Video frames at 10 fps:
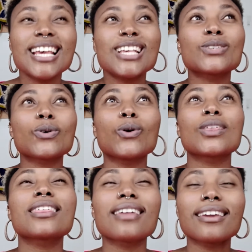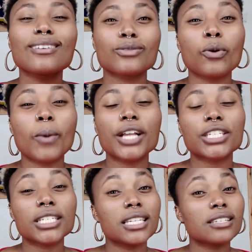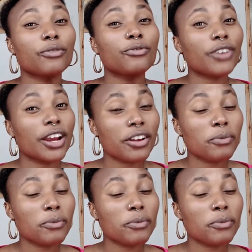So thank you so much. It is a very